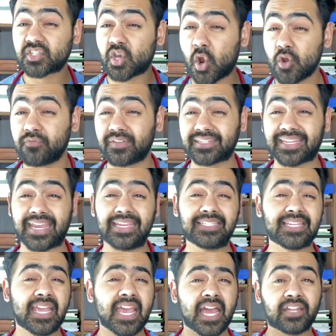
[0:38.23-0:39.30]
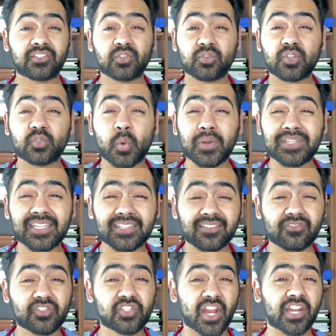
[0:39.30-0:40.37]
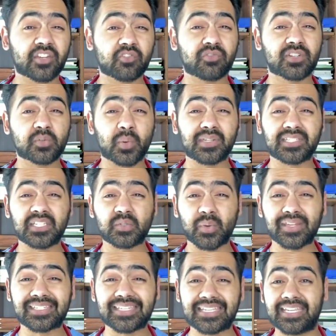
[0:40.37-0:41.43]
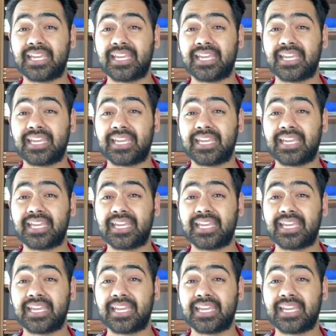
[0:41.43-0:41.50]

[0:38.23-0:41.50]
COVID case until the 20th of January 2020.